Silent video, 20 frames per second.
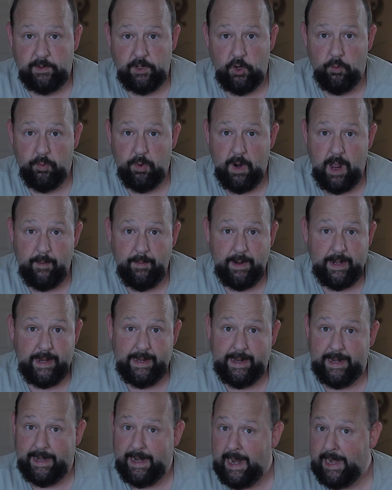with no problem. I
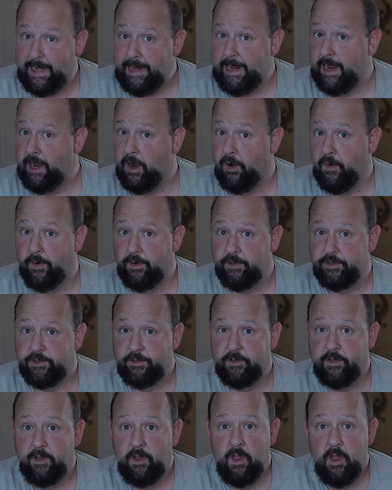didn't get any errors.